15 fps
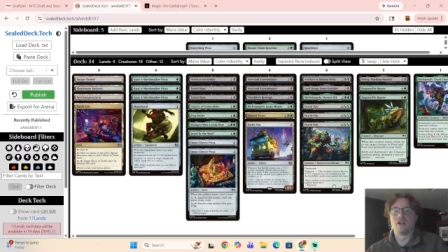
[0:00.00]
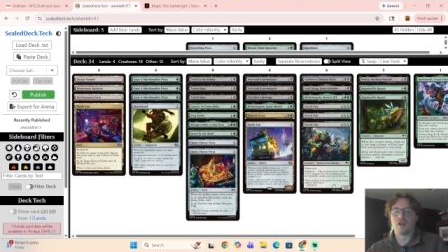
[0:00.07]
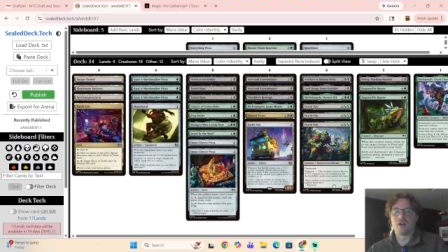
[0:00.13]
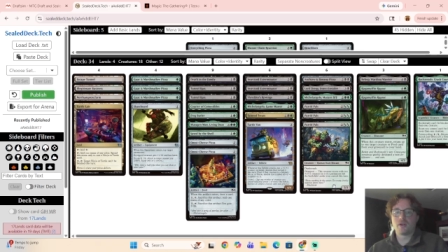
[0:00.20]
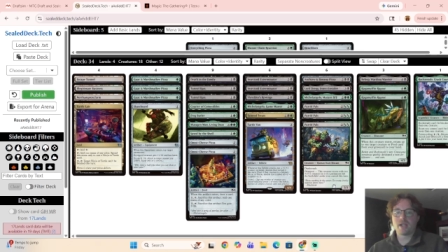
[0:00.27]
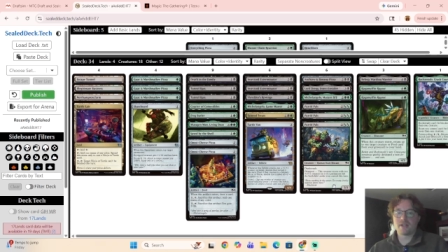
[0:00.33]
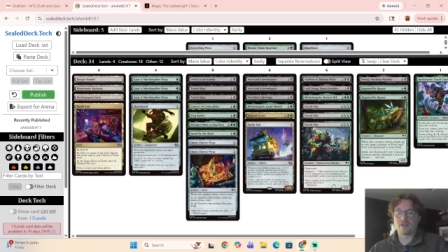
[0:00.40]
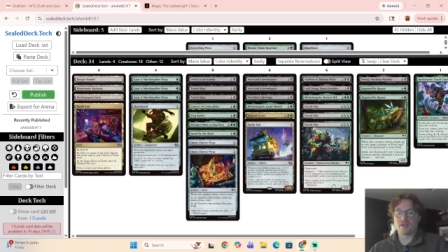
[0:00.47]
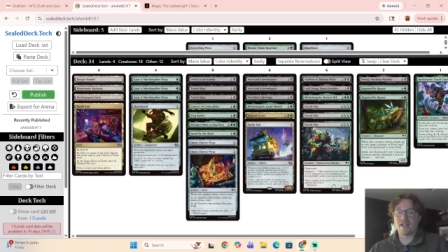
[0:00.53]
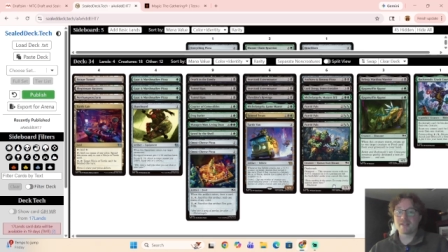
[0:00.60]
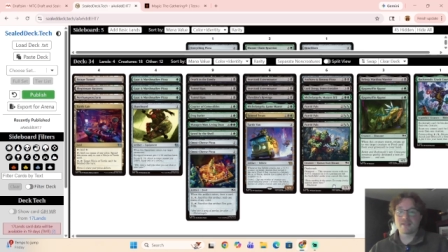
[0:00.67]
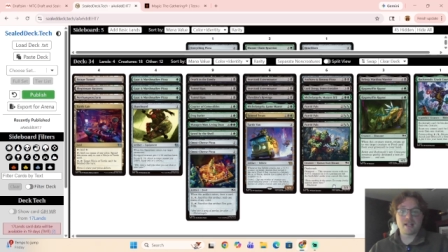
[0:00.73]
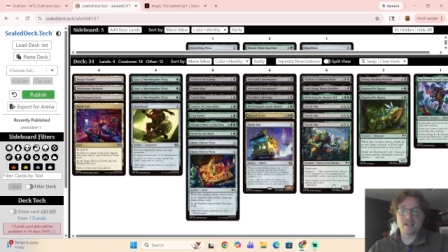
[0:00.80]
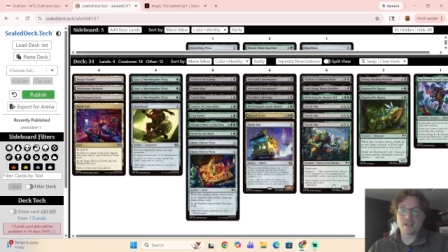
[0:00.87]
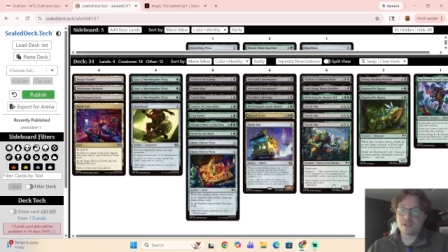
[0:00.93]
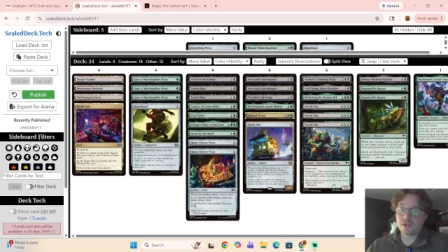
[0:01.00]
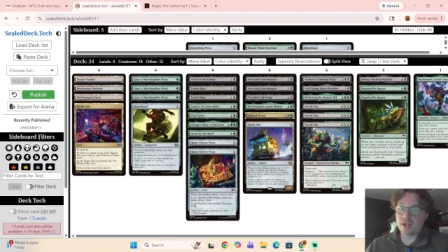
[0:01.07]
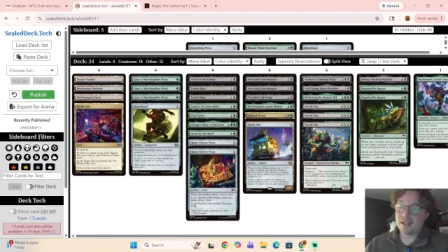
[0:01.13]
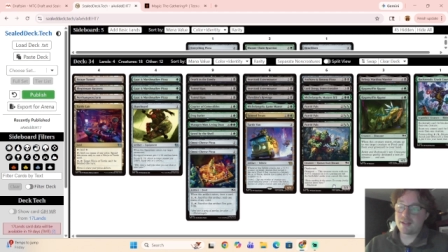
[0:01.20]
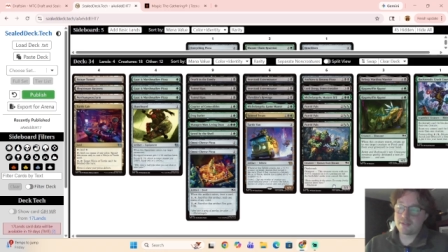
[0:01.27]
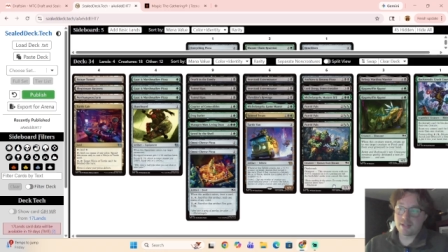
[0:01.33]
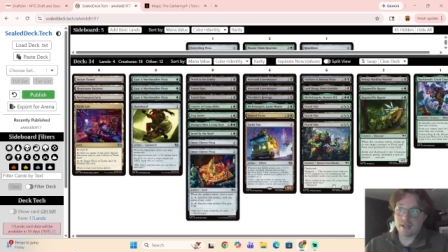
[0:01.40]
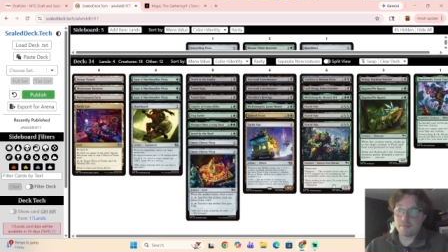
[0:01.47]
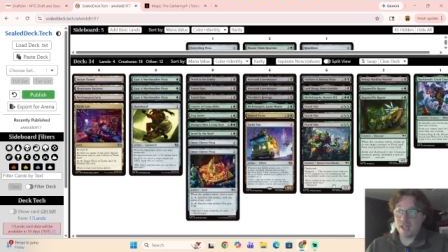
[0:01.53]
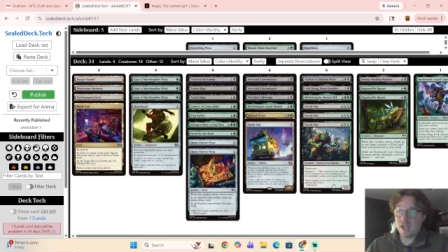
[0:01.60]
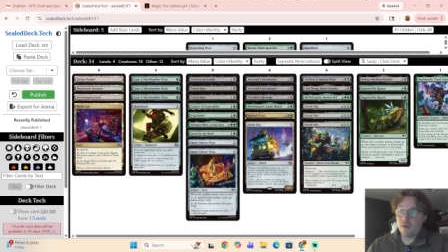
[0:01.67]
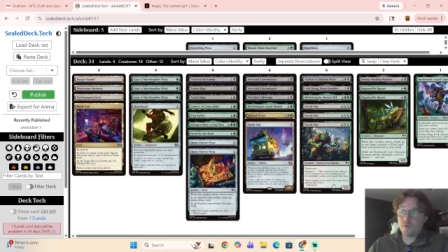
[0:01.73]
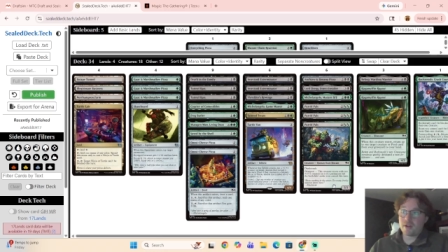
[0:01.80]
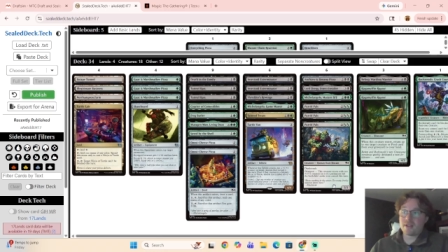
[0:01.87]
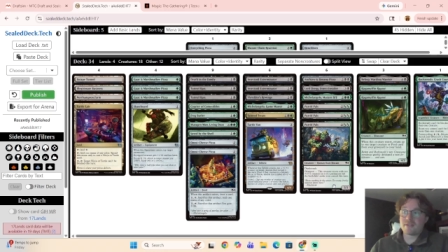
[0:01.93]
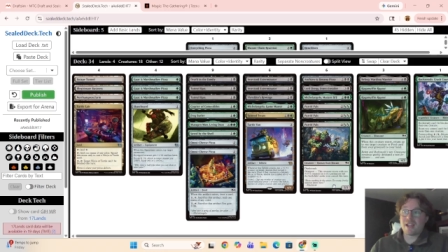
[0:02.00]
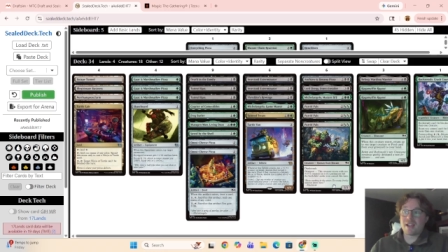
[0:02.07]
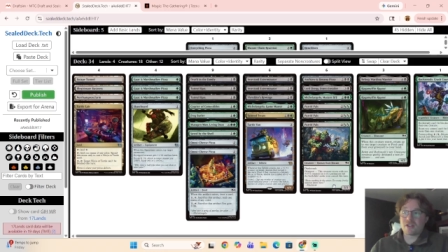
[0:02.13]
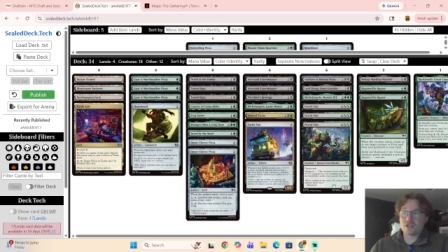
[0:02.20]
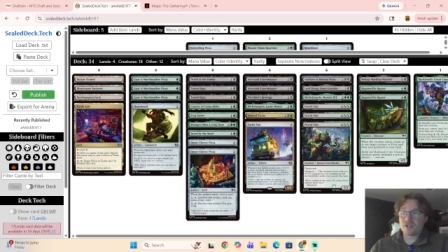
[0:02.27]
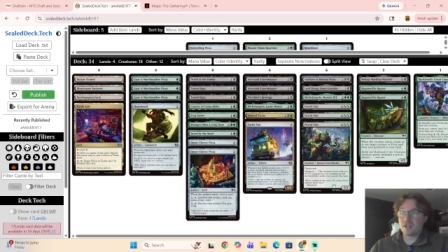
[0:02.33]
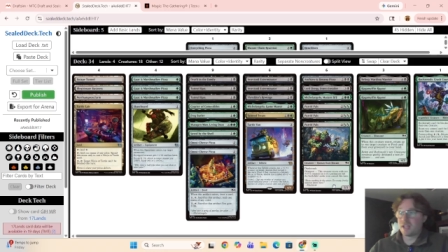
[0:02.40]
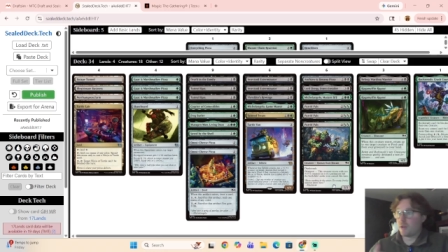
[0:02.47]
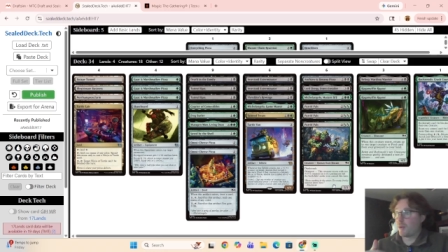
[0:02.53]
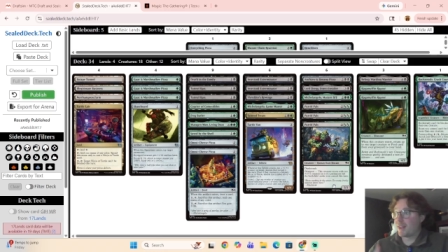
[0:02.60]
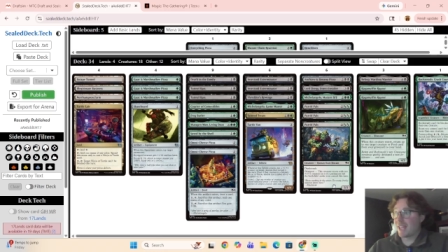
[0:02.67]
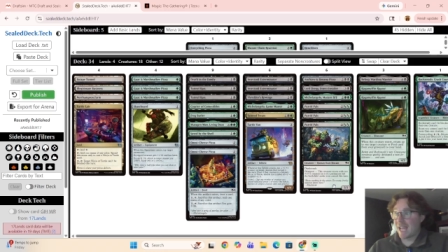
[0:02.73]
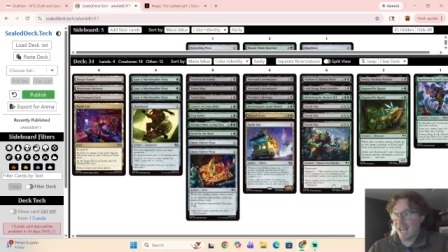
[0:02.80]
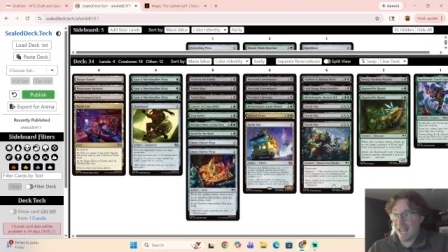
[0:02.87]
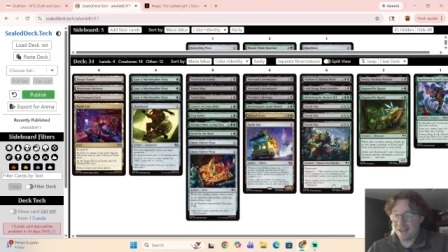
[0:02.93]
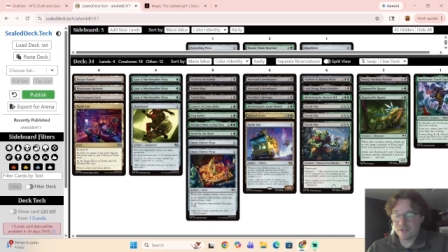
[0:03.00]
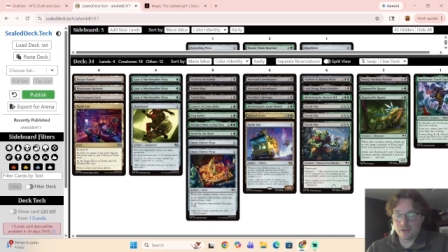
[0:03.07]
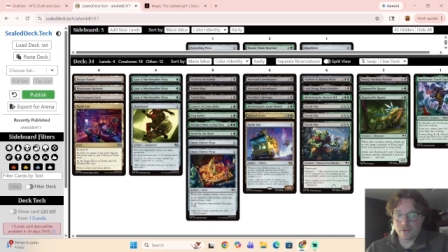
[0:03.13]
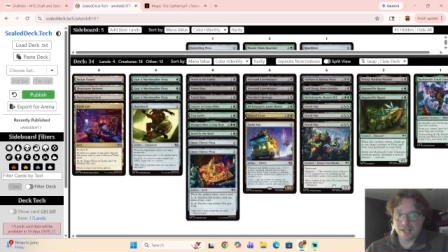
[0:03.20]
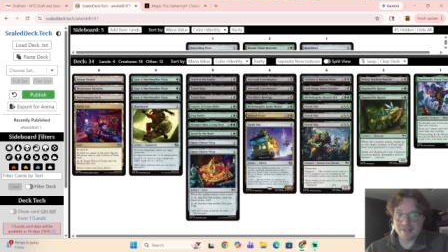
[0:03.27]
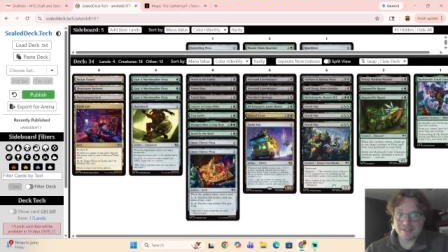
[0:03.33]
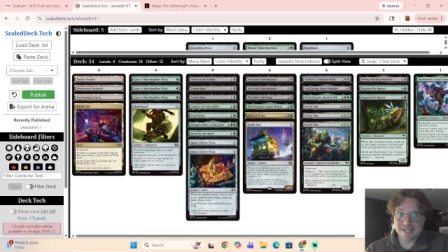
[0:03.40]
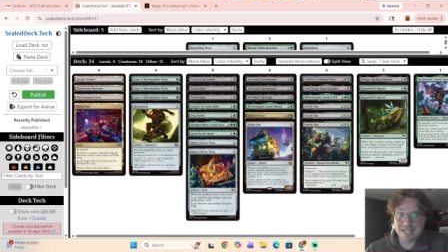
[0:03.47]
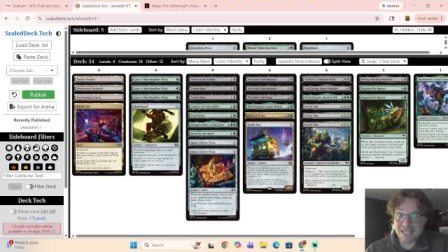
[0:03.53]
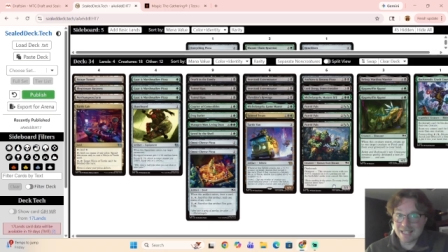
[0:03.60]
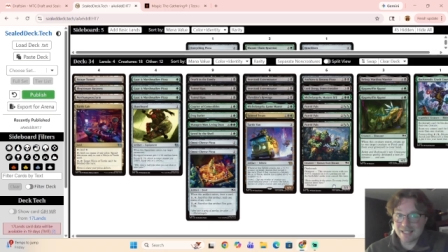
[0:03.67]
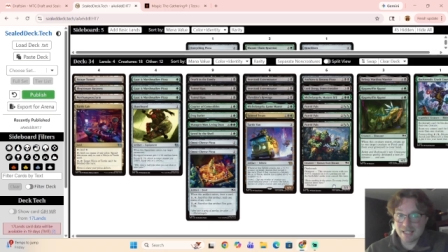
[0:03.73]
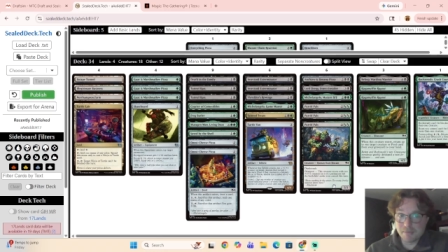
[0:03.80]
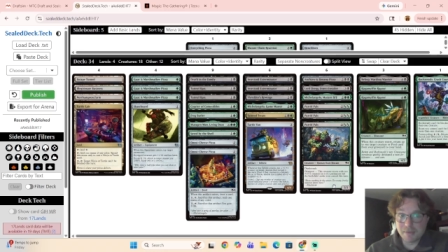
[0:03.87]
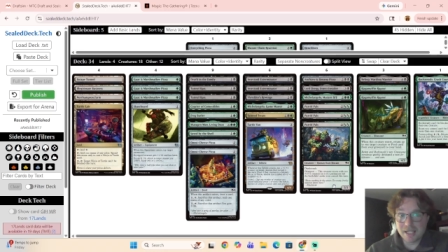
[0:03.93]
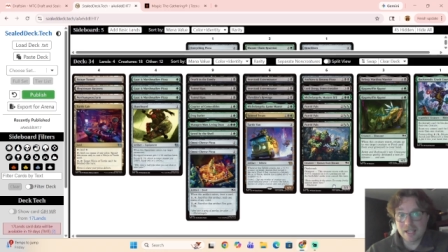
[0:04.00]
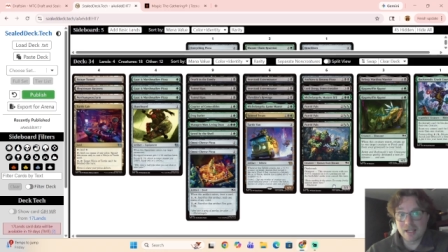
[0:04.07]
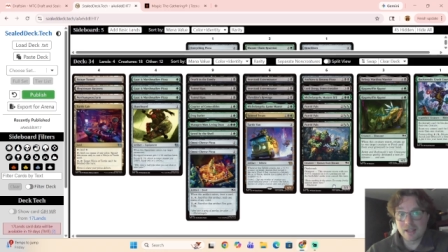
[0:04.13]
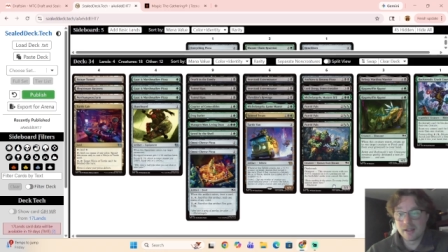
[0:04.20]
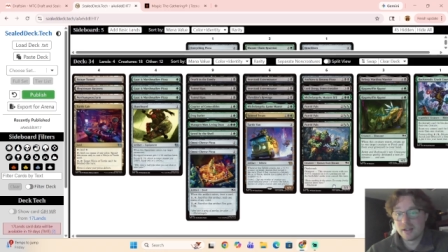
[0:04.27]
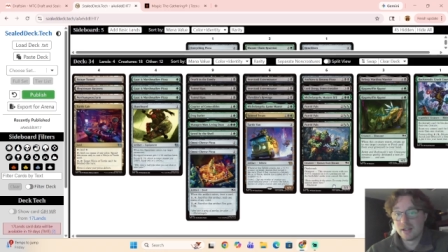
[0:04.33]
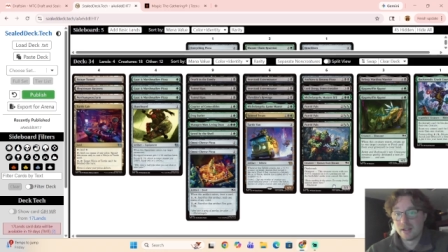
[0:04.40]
Okay, so that's not in your end step. That one is actually when they enter. That's an ETB